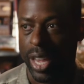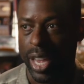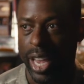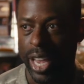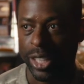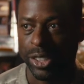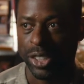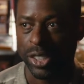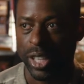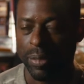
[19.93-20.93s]
And
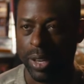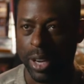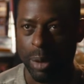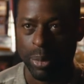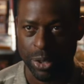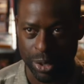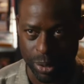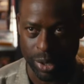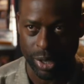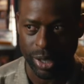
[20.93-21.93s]
she's given an
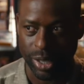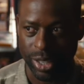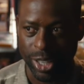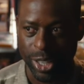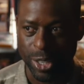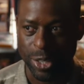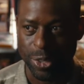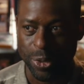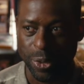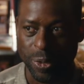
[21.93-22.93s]
opportunity to
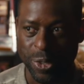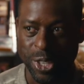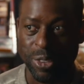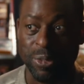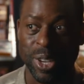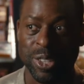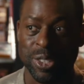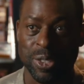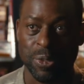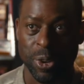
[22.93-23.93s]
sort of seek
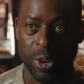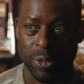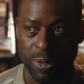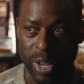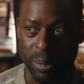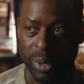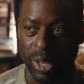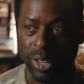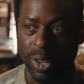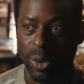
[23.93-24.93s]
vengeance for her
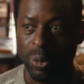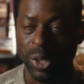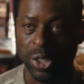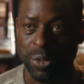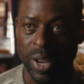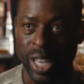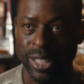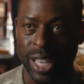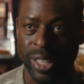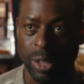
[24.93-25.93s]
family once she
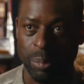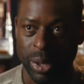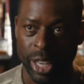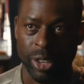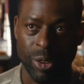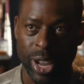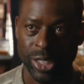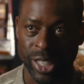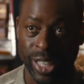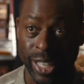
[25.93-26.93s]
finds out that the plane crash
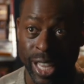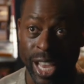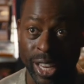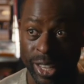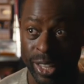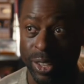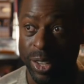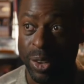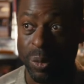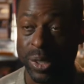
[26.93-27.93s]
that they died in
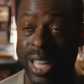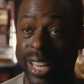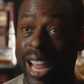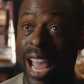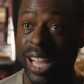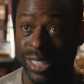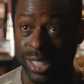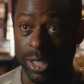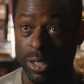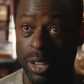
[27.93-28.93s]
was not an
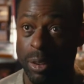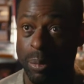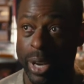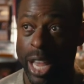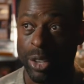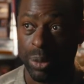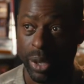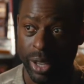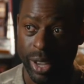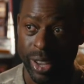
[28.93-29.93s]
accident, but
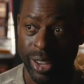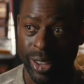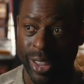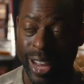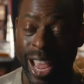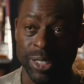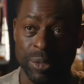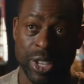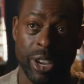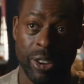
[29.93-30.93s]
actually uh, an act
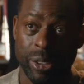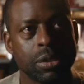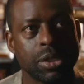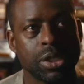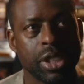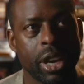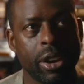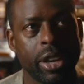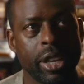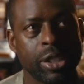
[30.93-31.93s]
of terror.
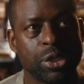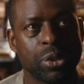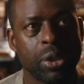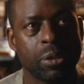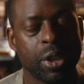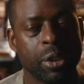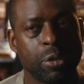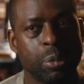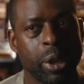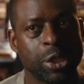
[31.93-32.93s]
Serra is sort of an
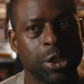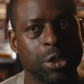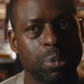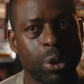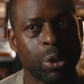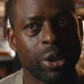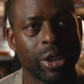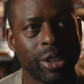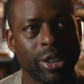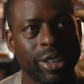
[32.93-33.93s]
information's
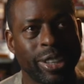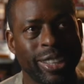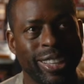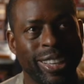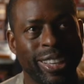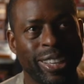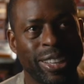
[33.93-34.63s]
broker. He uh,